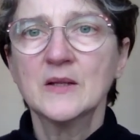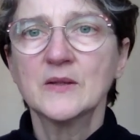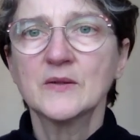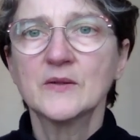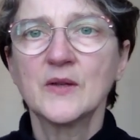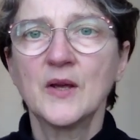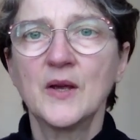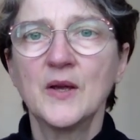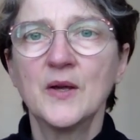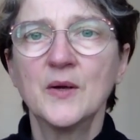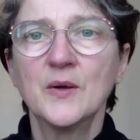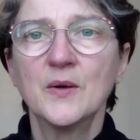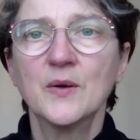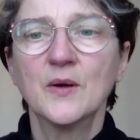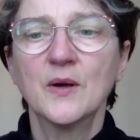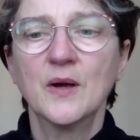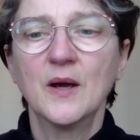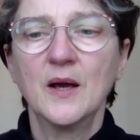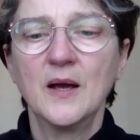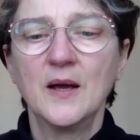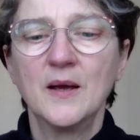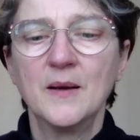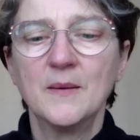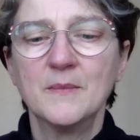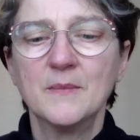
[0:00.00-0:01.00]
So
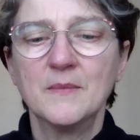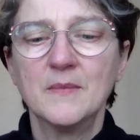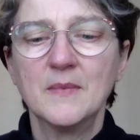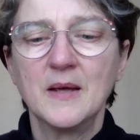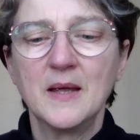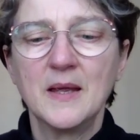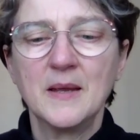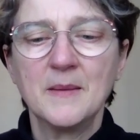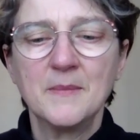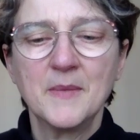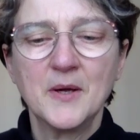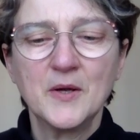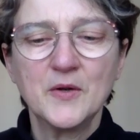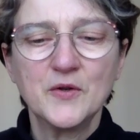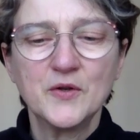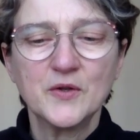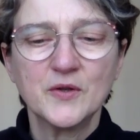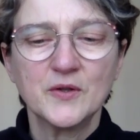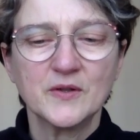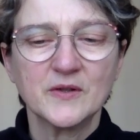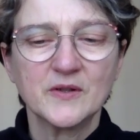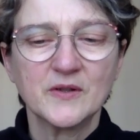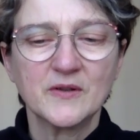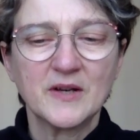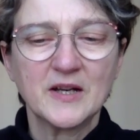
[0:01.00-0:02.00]

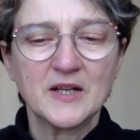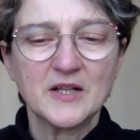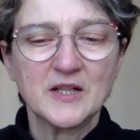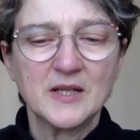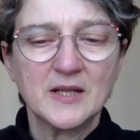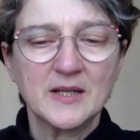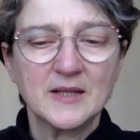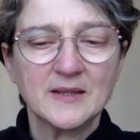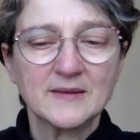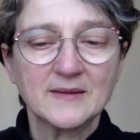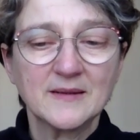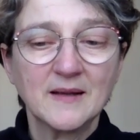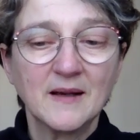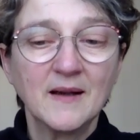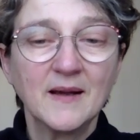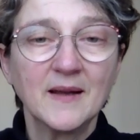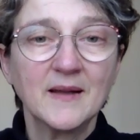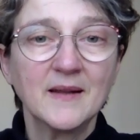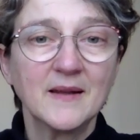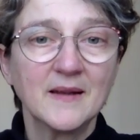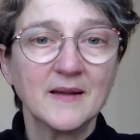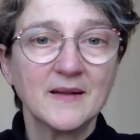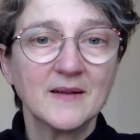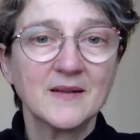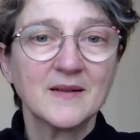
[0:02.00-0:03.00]
emotions are actually a
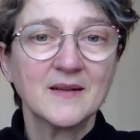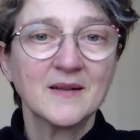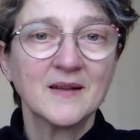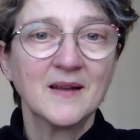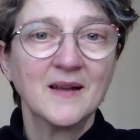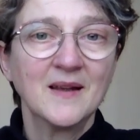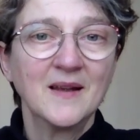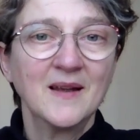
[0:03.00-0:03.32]
sign that,